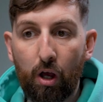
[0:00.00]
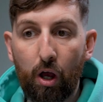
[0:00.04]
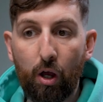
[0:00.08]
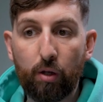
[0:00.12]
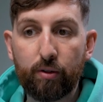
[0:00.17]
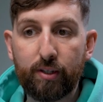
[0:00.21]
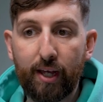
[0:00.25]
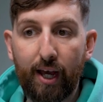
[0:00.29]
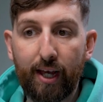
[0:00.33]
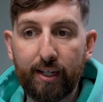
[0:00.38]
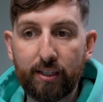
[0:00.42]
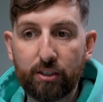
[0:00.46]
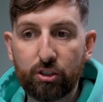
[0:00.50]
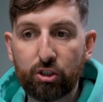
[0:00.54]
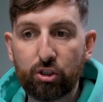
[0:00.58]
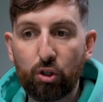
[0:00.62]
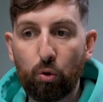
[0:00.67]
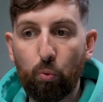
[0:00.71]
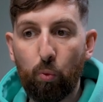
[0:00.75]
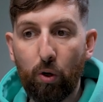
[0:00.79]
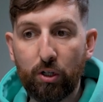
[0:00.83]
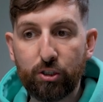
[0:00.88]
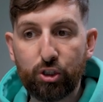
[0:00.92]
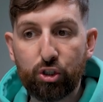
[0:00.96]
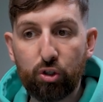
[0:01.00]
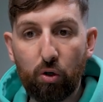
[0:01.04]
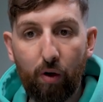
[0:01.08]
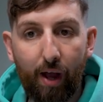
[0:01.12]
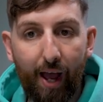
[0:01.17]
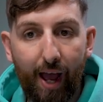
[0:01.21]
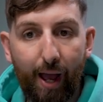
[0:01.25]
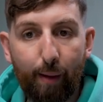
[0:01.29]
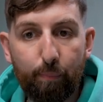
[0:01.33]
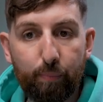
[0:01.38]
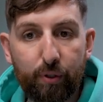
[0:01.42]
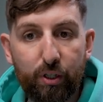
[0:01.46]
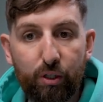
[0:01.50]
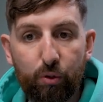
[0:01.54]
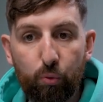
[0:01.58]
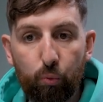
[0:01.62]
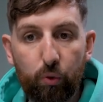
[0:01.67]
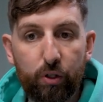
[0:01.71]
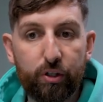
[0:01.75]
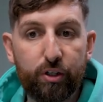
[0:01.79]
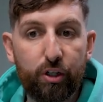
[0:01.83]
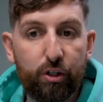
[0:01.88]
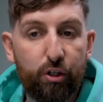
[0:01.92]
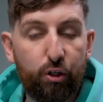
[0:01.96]
Okay, so once you're happy
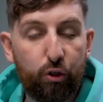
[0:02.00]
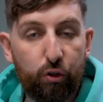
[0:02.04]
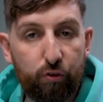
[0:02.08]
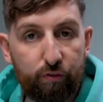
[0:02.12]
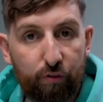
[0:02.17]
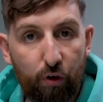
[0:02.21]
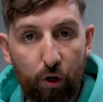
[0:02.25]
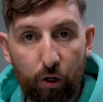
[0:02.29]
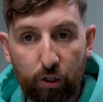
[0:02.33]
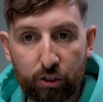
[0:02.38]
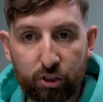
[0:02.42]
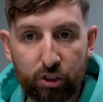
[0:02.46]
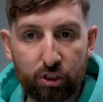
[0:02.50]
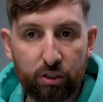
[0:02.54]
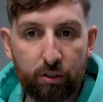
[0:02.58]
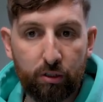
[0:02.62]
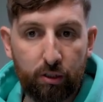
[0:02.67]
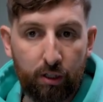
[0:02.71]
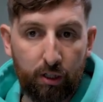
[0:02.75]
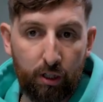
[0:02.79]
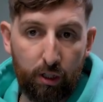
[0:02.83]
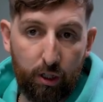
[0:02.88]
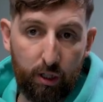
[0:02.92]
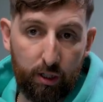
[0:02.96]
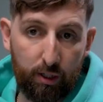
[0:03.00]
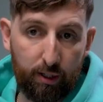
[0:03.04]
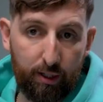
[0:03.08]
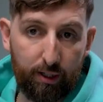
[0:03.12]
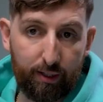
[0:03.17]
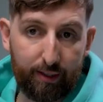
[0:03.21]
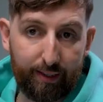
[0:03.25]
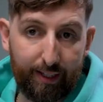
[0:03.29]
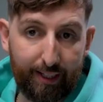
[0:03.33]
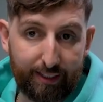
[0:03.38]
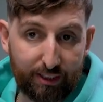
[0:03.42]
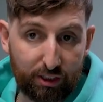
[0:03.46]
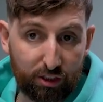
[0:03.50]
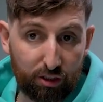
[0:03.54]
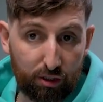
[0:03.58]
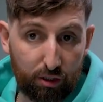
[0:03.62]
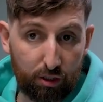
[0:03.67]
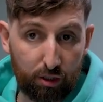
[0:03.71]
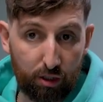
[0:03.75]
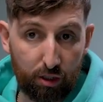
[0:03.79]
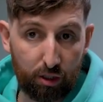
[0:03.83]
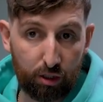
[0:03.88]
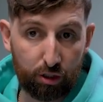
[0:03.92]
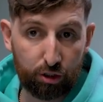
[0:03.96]
with the new version, let's
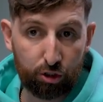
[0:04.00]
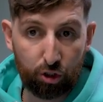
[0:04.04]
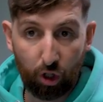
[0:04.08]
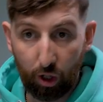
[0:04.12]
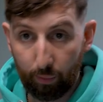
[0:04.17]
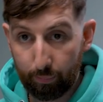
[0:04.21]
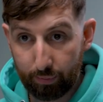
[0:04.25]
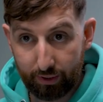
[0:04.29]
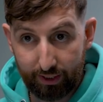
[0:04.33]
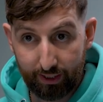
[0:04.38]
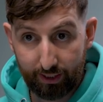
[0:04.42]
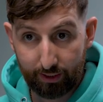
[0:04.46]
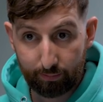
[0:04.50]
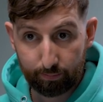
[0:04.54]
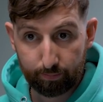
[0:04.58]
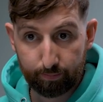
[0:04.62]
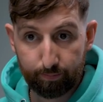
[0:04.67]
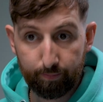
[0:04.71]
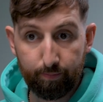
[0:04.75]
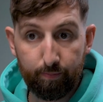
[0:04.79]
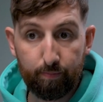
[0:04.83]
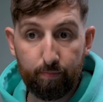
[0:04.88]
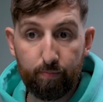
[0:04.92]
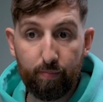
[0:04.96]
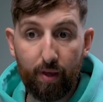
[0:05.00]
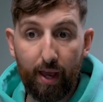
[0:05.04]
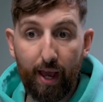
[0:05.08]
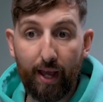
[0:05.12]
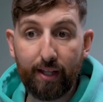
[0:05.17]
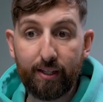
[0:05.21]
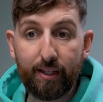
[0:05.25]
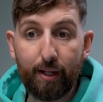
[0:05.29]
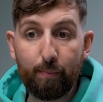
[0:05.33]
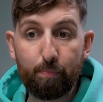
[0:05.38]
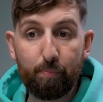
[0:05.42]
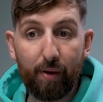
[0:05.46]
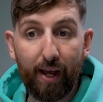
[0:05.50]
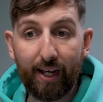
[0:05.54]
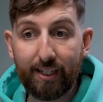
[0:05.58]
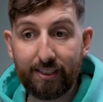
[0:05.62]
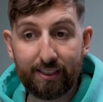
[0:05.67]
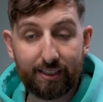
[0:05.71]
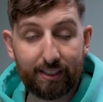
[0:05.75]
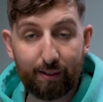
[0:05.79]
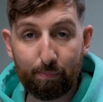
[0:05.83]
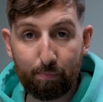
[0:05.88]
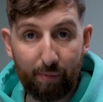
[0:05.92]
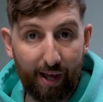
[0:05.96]
copy it and then
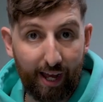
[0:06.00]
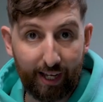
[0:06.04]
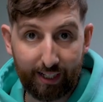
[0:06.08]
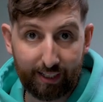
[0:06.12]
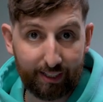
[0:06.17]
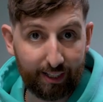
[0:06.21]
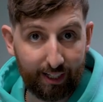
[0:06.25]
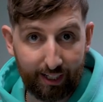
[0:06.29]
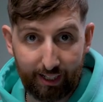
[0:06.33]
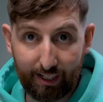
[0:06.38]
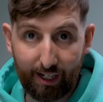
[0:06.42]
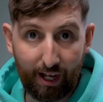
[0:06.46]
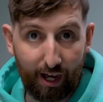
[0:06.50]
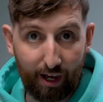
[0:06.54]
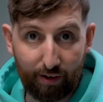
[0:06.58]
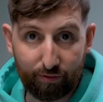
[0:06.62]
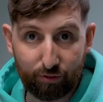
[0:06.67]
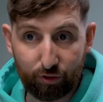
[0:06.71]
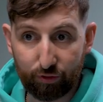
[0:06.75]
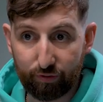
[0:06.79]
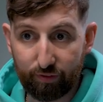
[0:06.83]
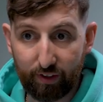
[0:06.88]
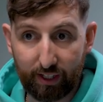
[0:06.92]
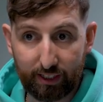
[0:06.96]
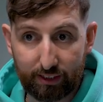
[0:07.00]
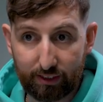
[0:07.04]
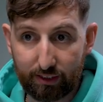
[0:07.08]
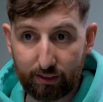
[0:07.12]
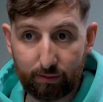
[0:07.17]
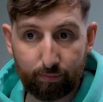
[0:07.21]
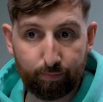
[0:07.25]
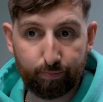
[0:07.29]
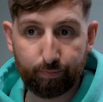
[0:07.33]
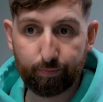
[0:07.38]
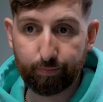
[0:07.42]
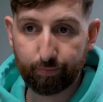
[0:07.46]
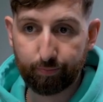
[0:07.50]
paste it back in After Effects.